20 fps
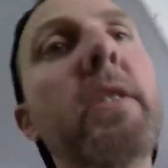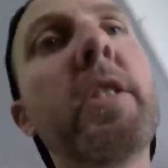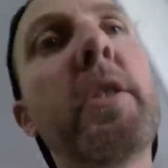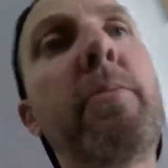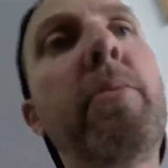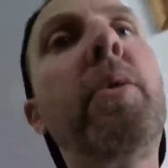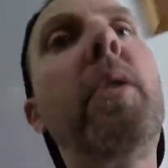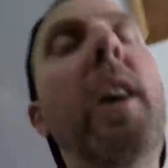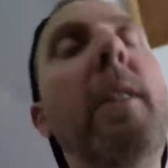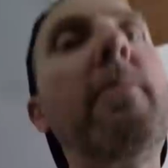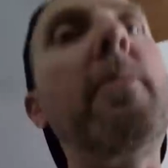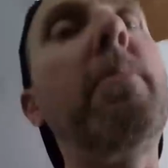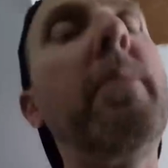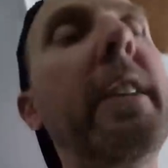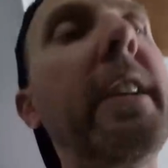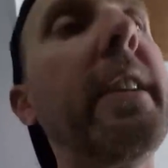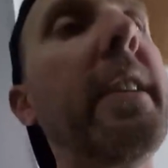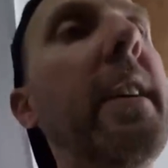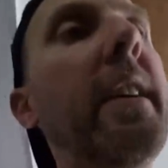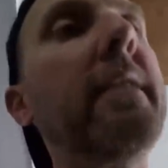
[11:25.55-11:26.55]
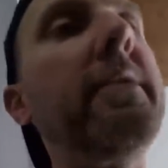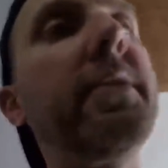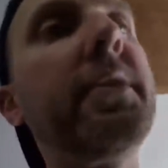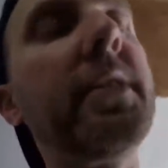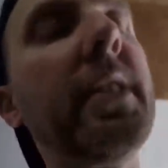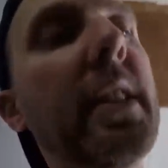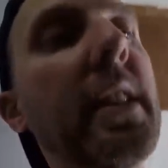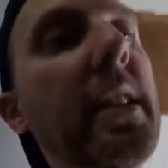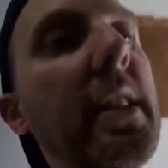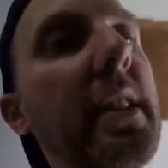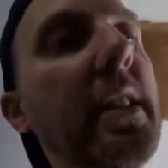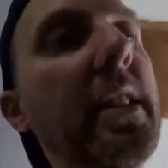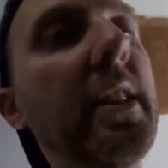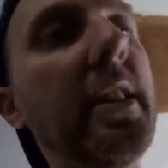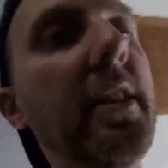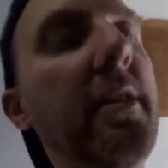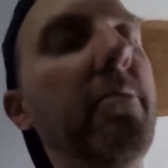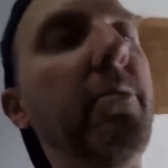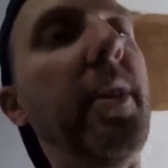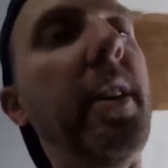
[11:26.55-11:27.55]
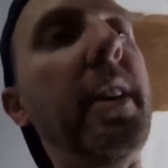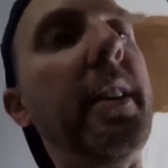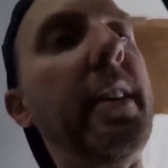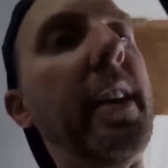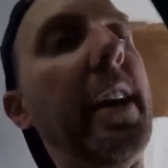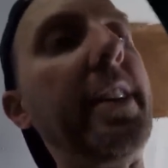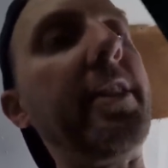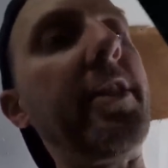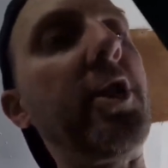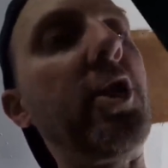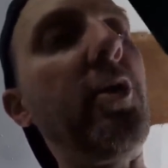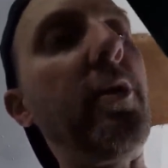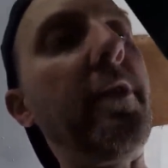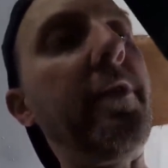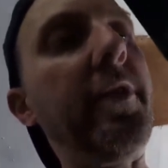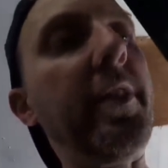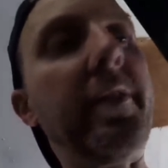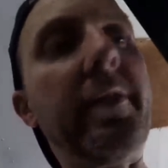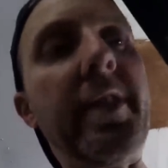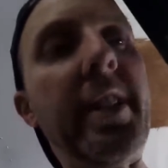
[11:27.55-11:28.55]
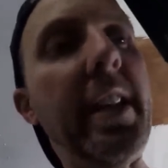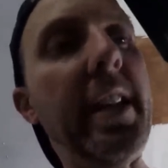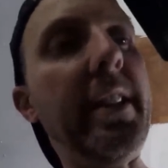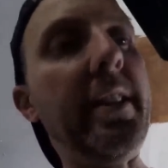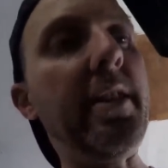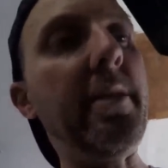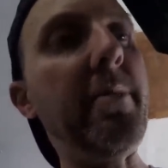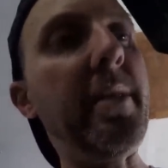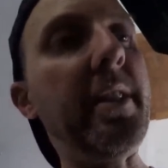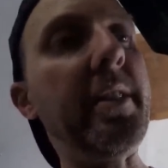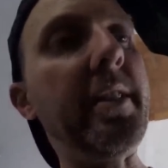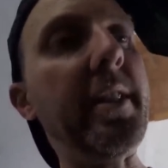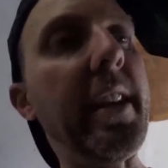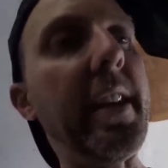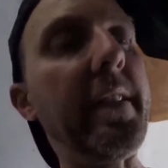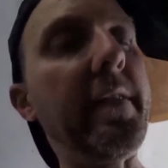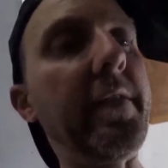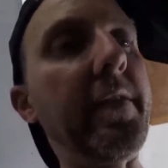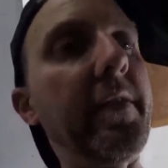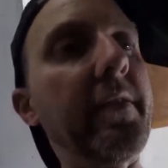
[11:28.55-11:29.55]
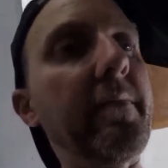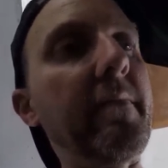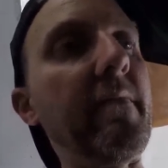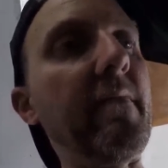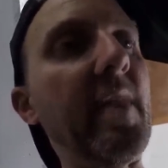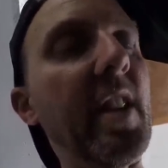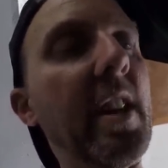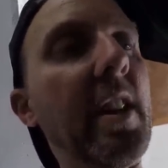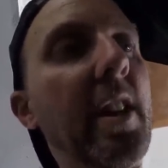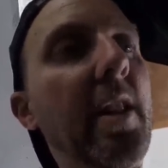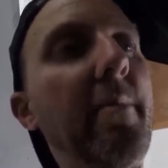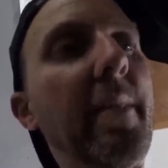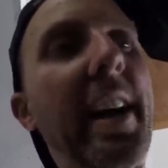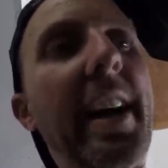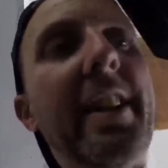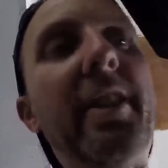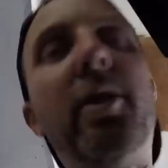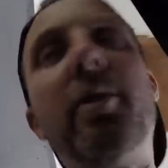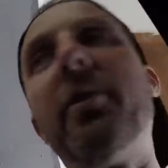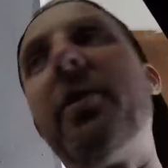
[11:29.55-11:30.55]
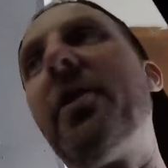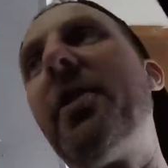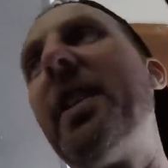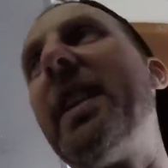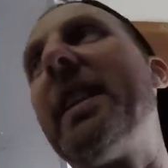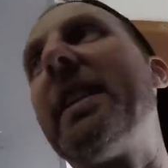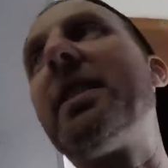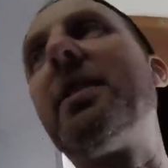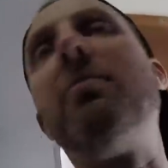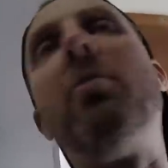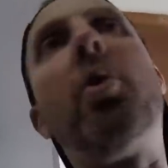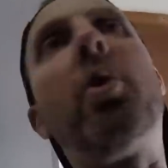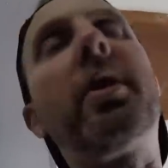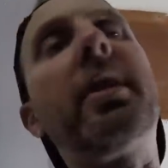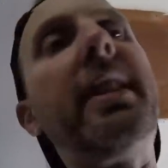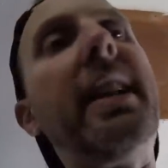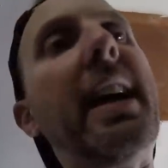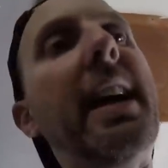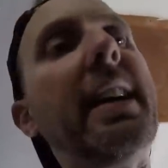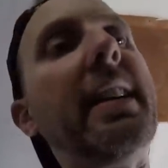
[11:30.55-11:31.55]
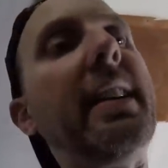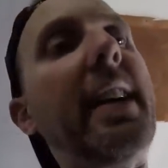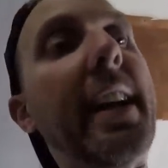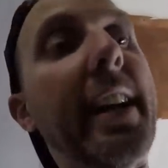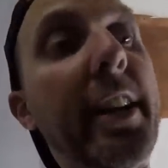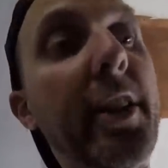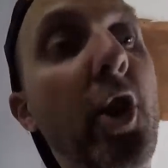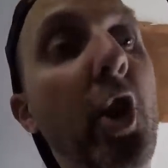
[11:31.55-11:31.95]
is probably enough, but I just do a 15 to be safe. Um, I don't think it's more than that. I can